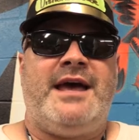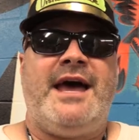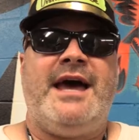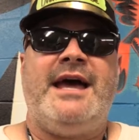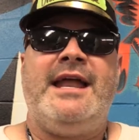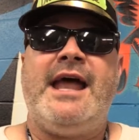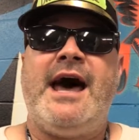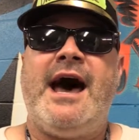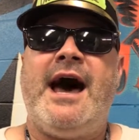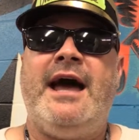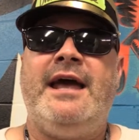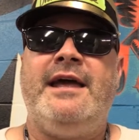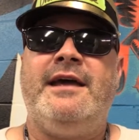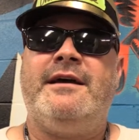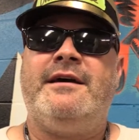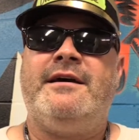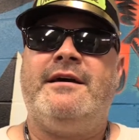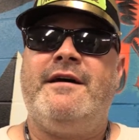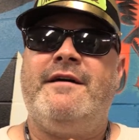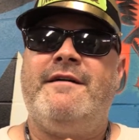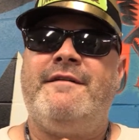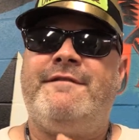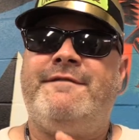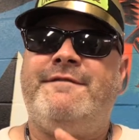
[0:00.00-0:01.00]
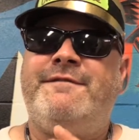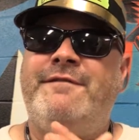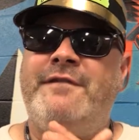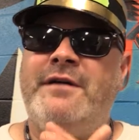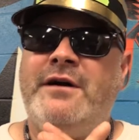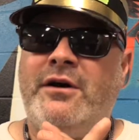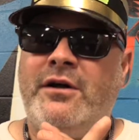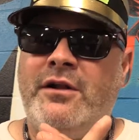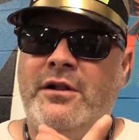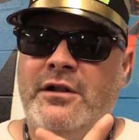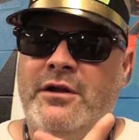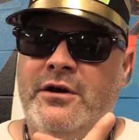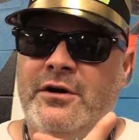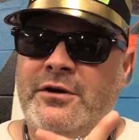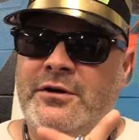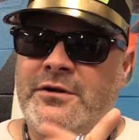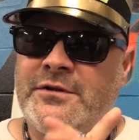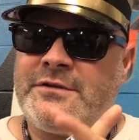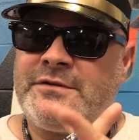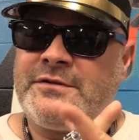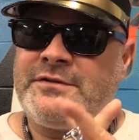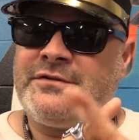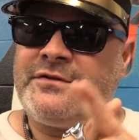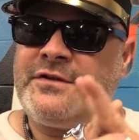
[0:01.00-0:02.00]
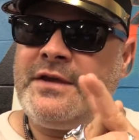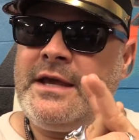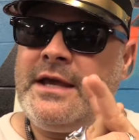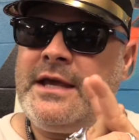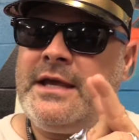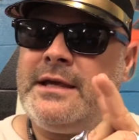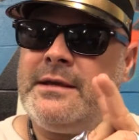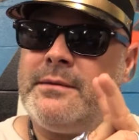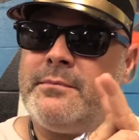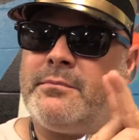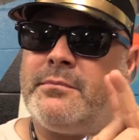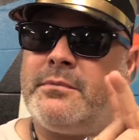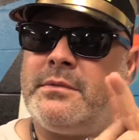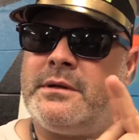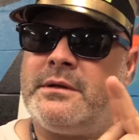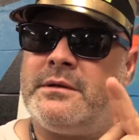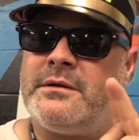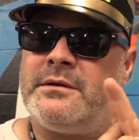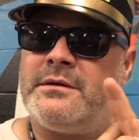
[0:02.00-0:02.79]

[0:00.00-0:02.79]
and I fill her seam.